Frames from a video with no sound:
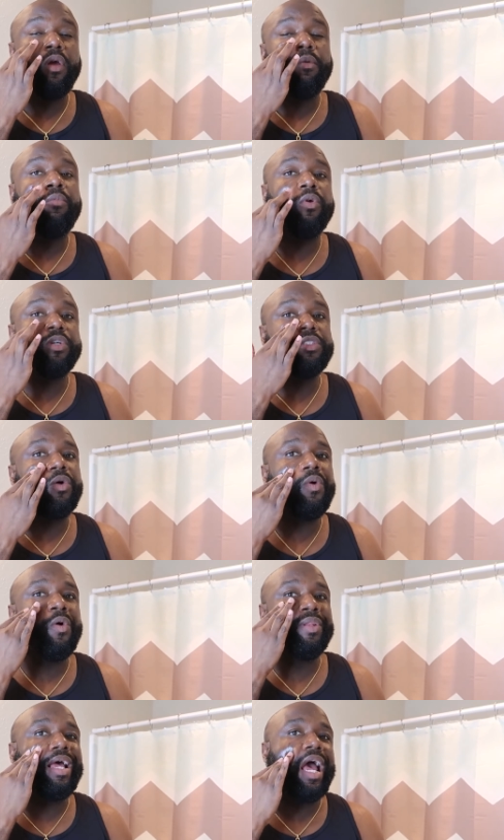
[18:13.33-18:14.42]
more
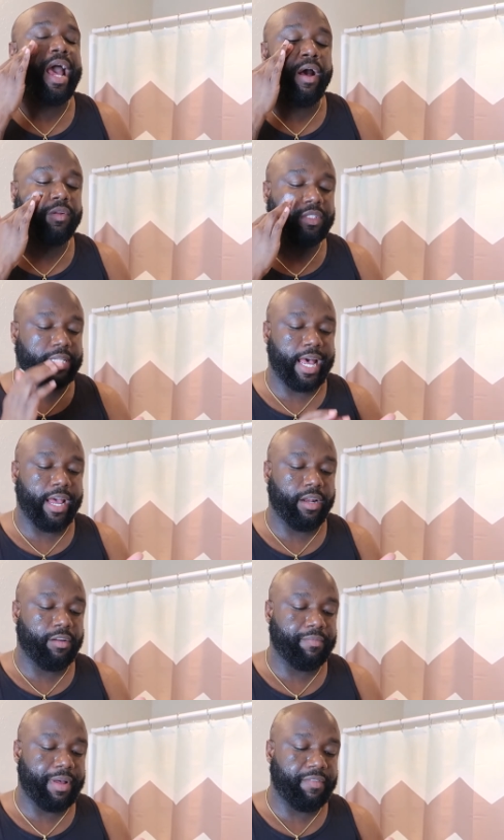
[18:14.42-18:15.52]
so on the outside
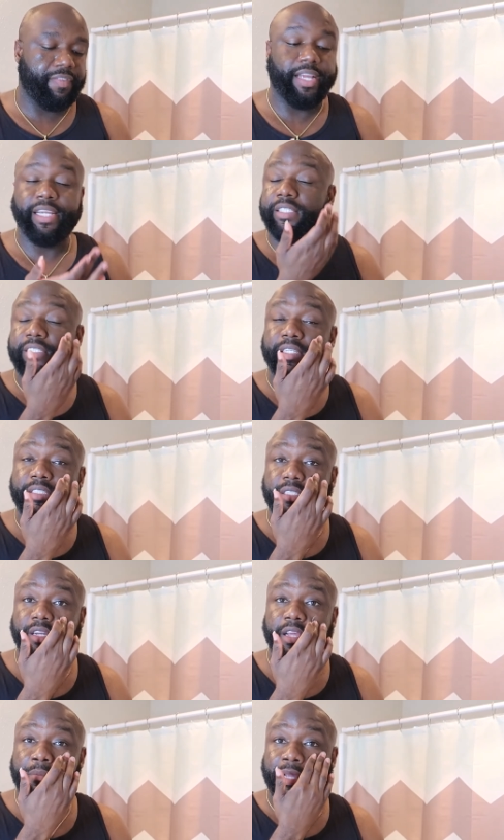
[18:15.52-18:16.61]
of my face
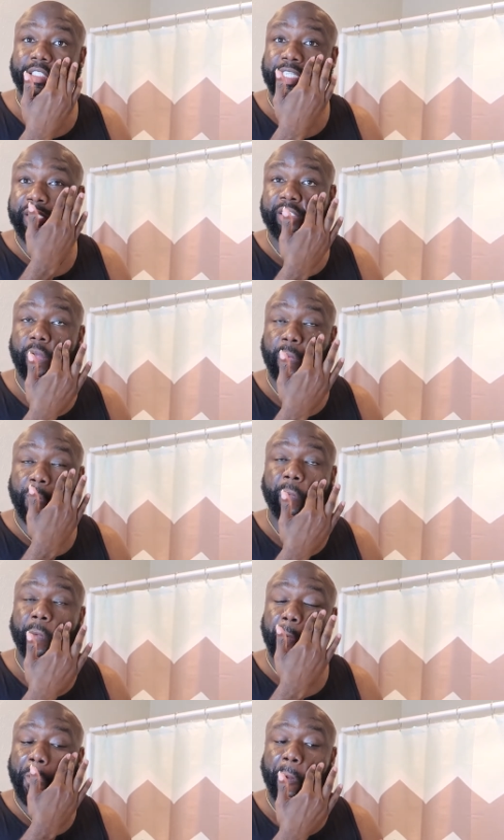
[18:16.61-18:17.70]
instead of in my T-zone.